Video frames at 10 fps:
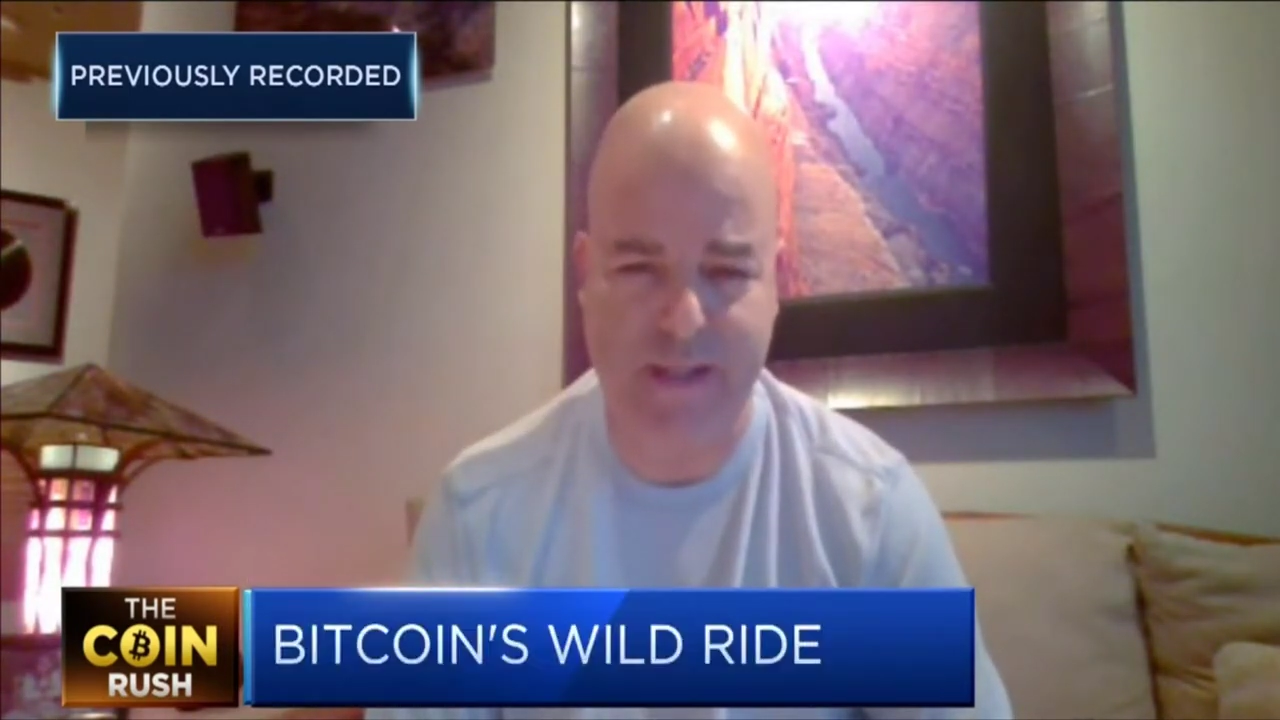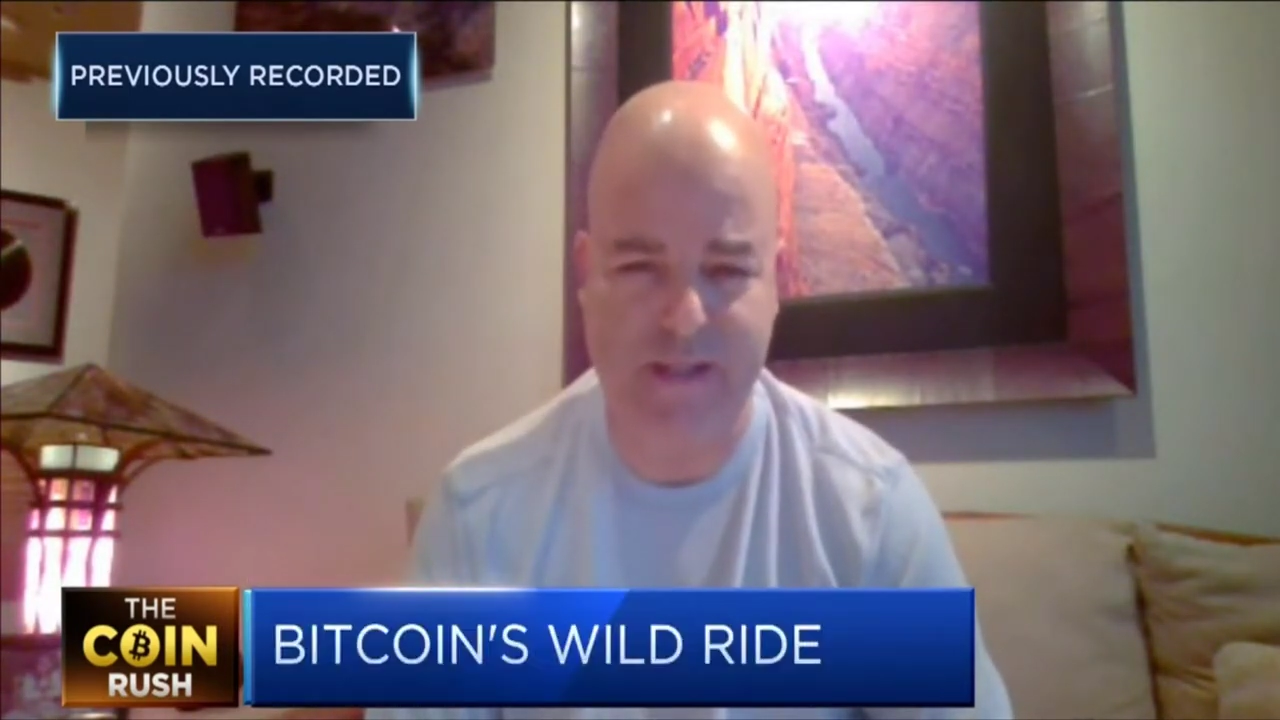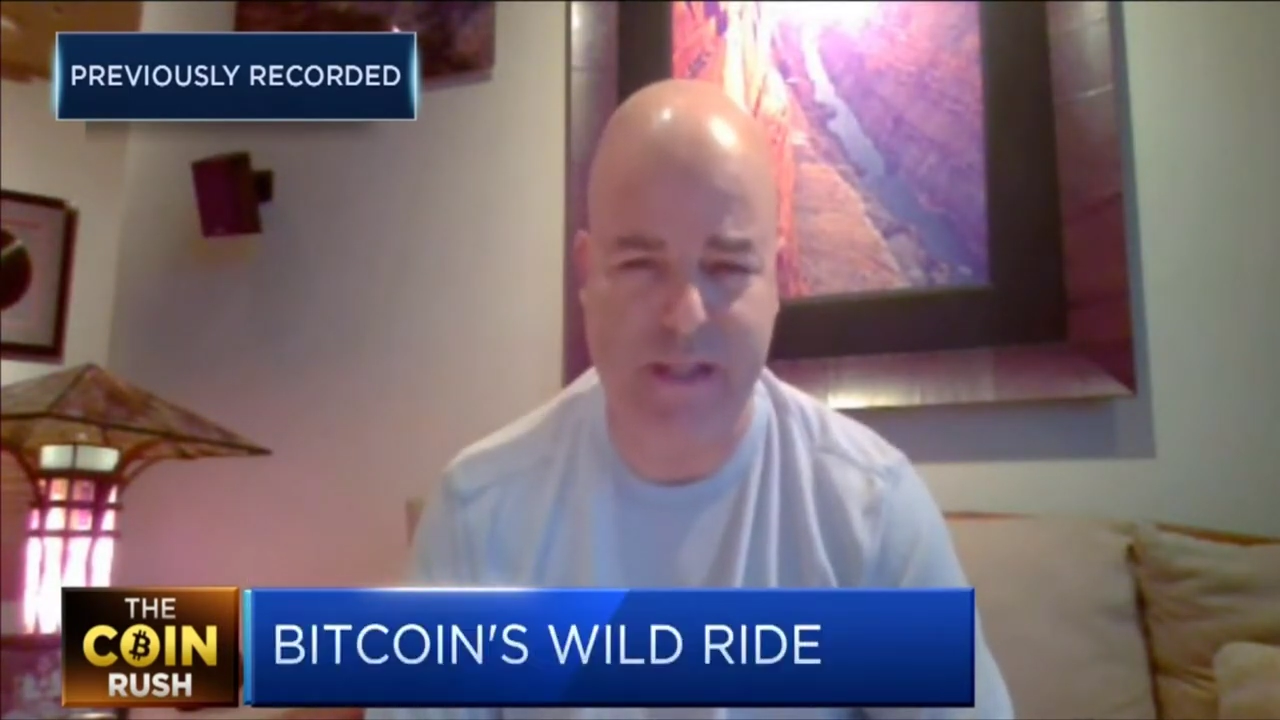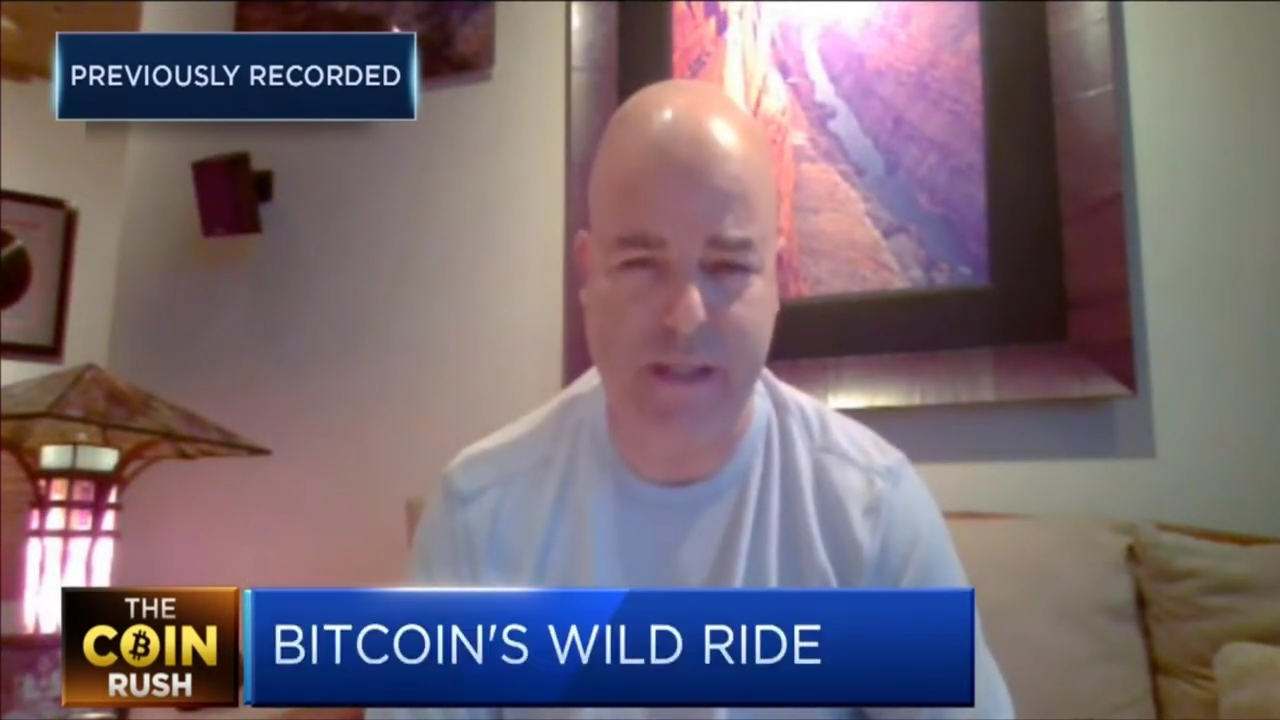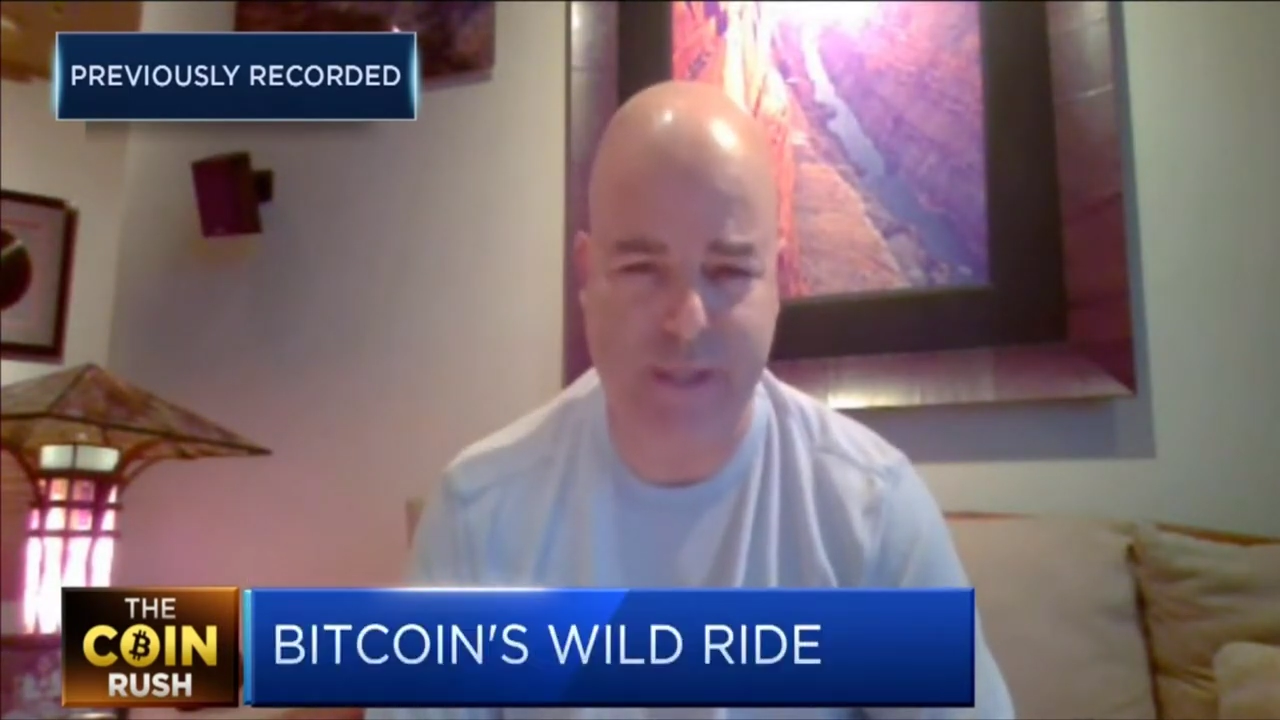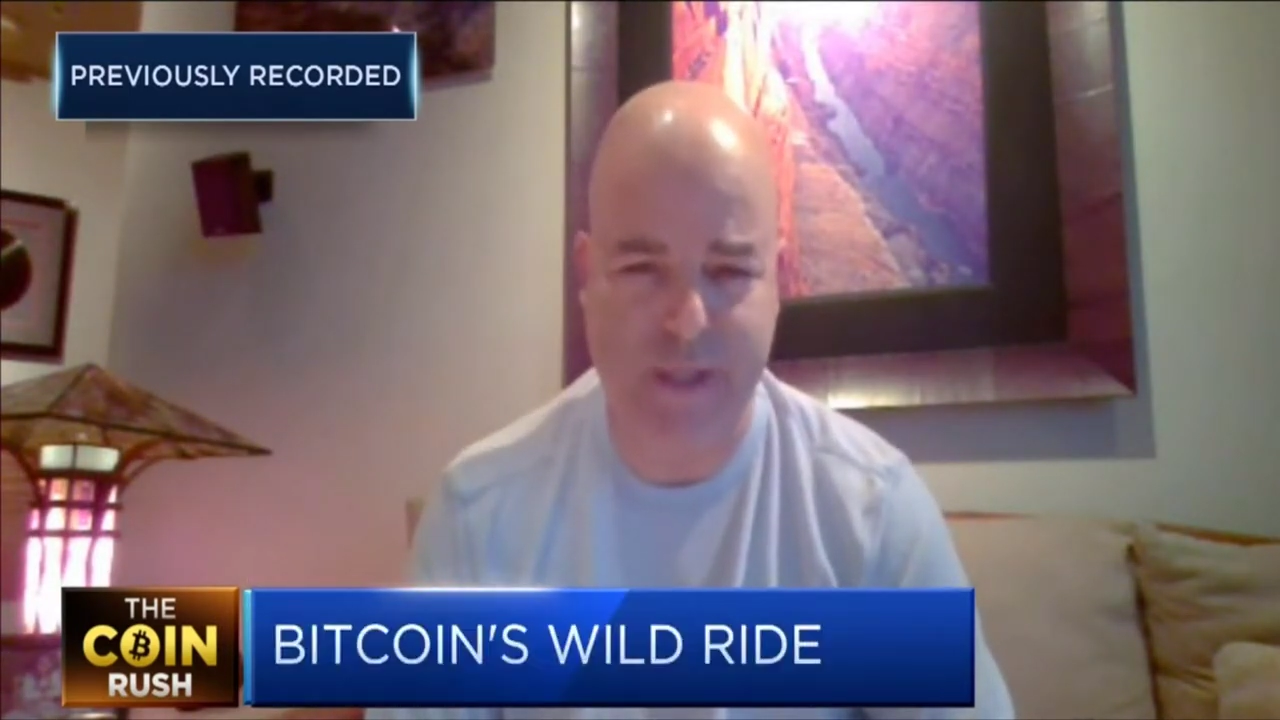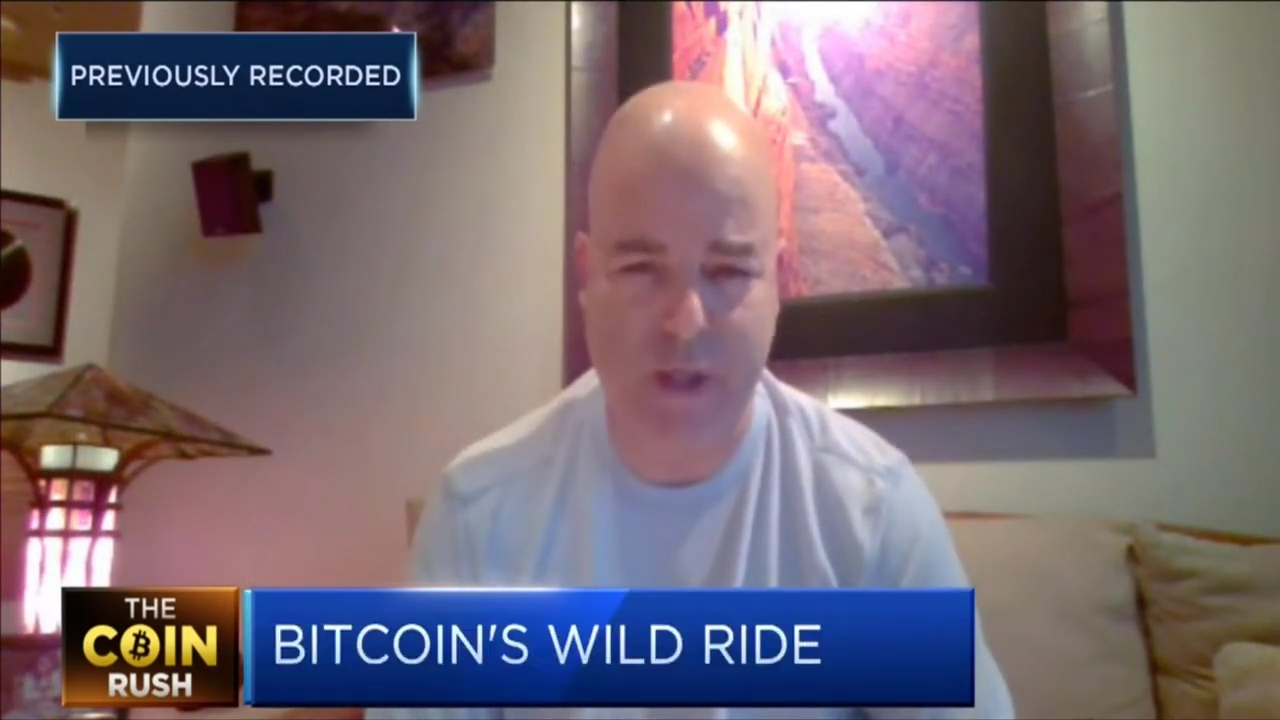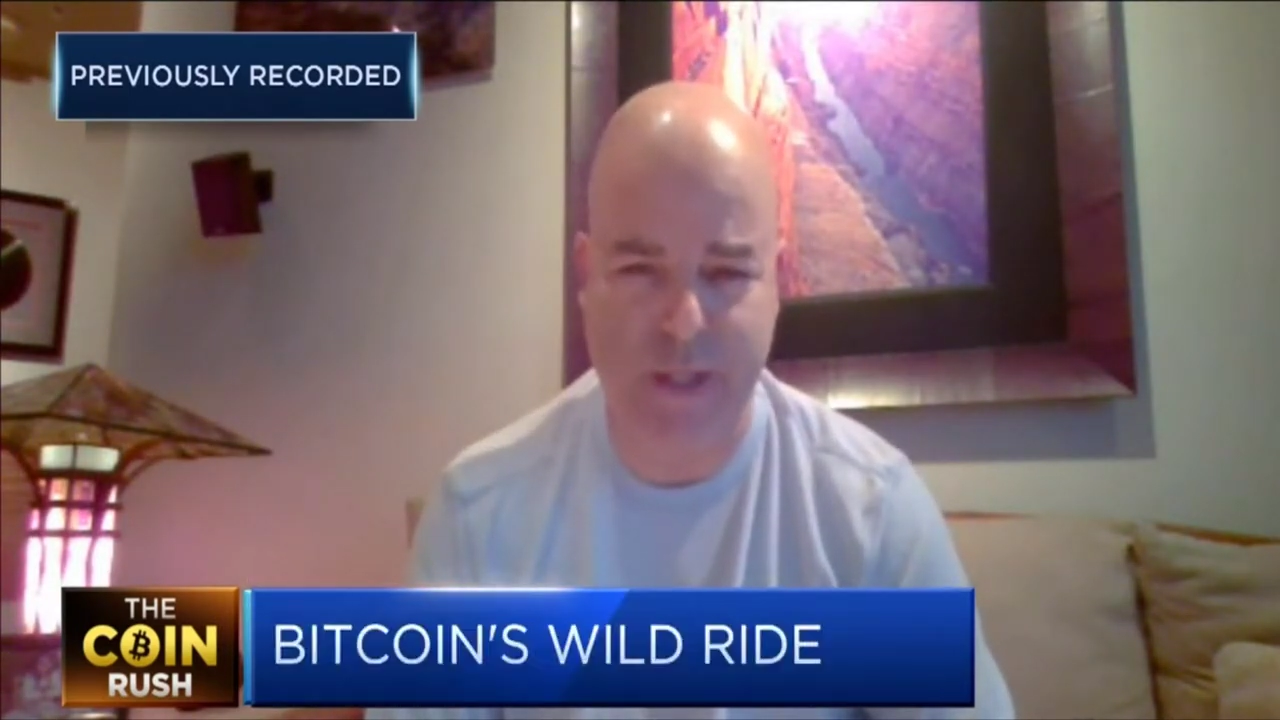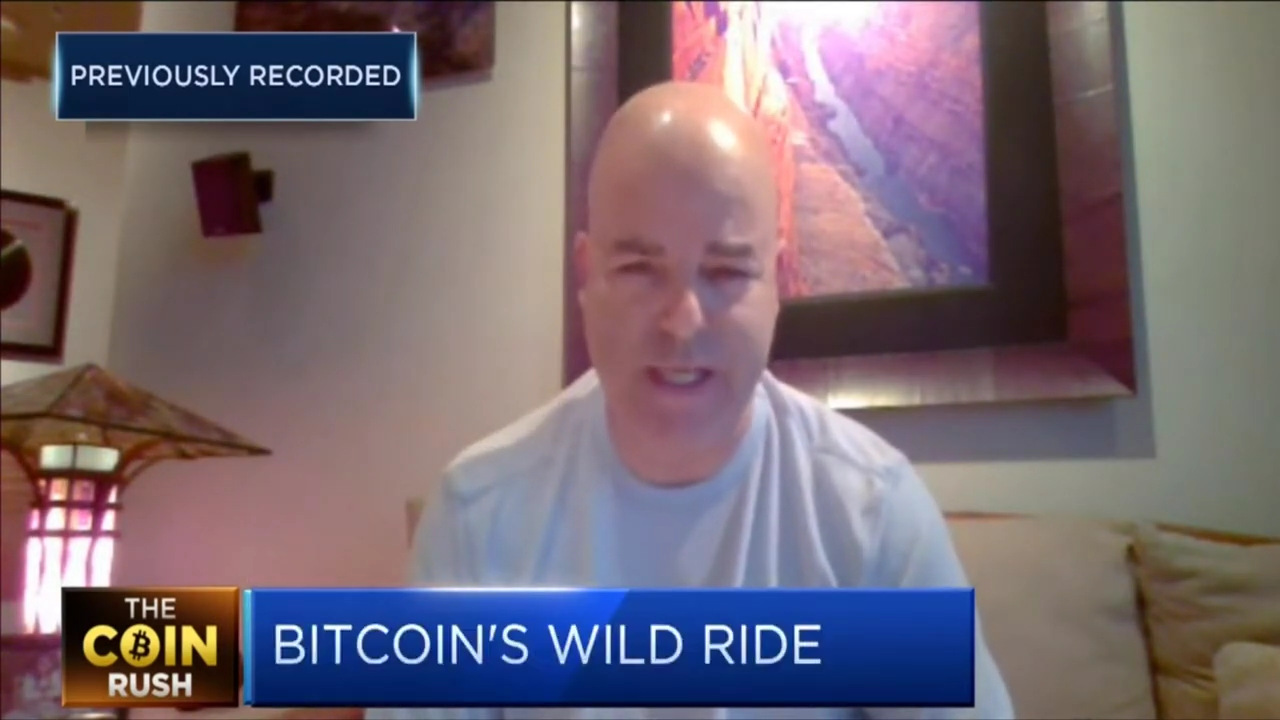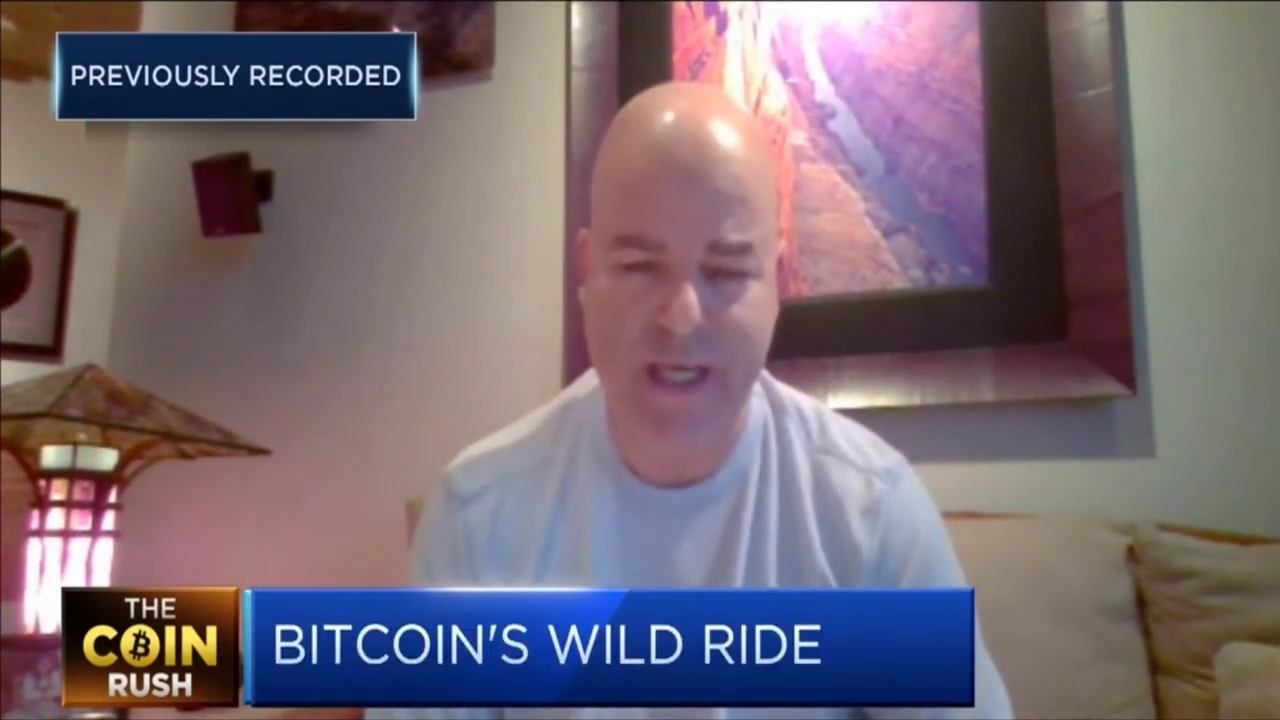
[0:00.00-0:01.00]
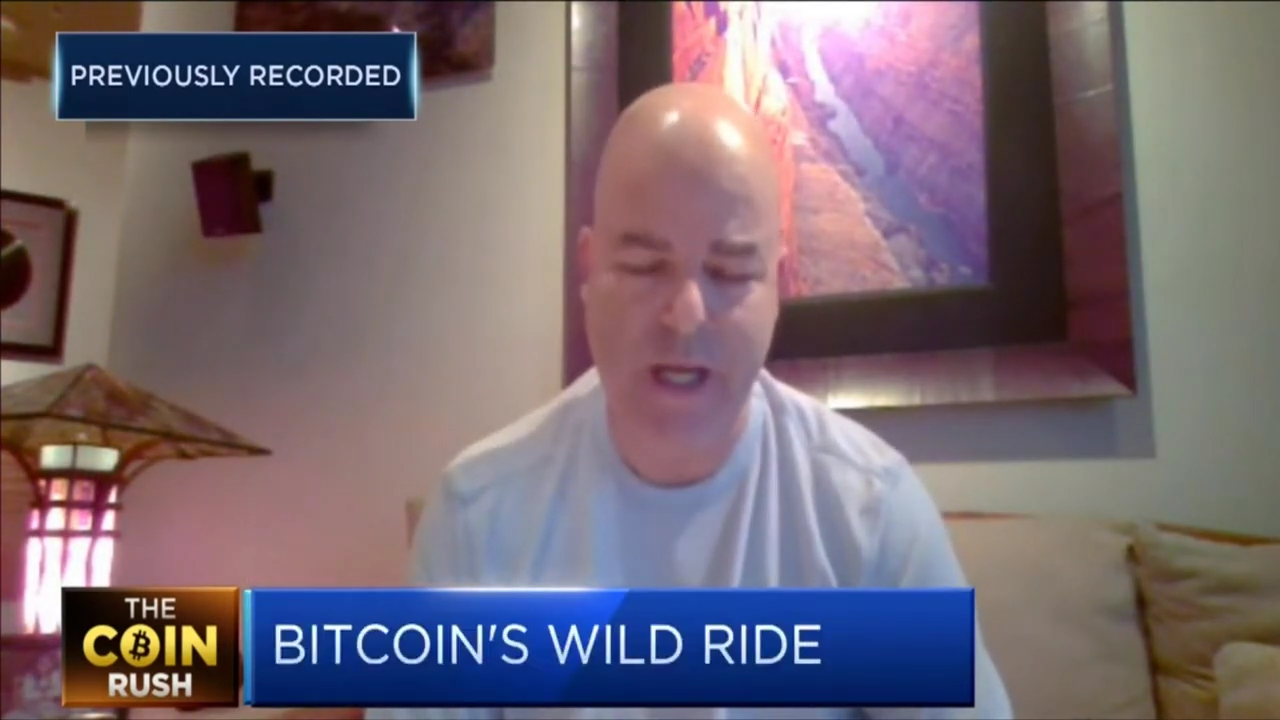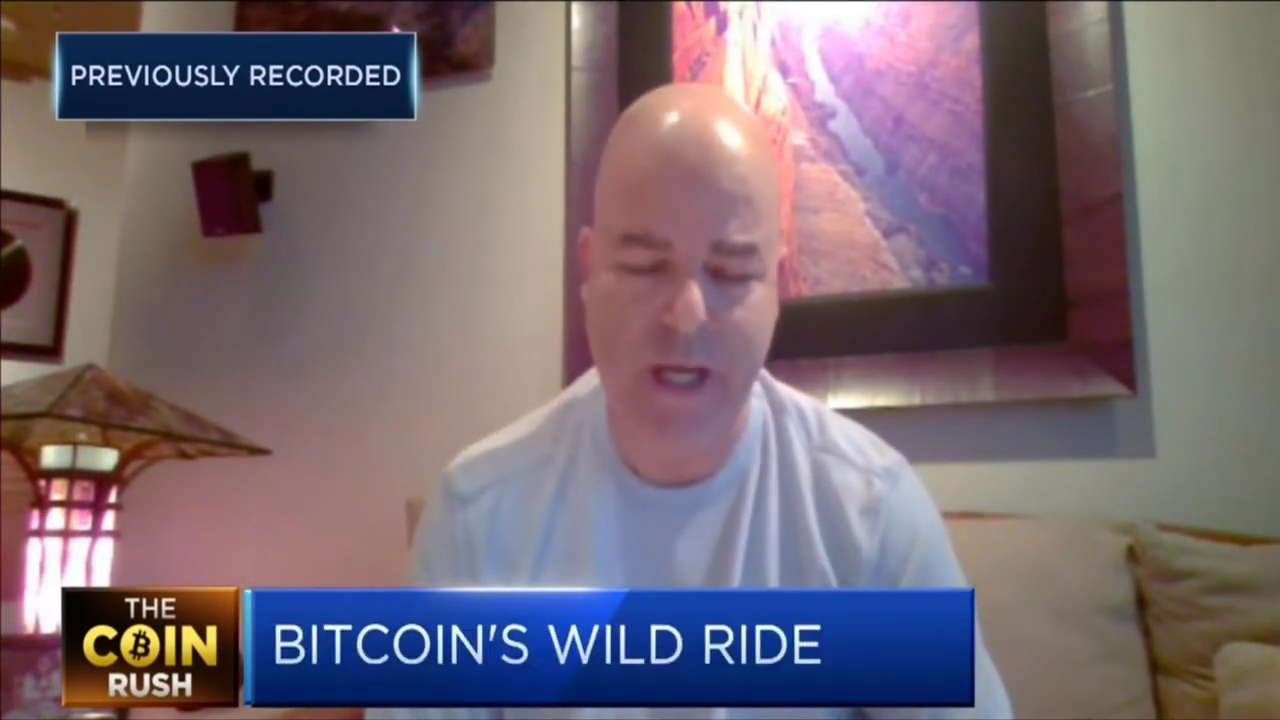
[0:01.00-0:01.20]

CBOE,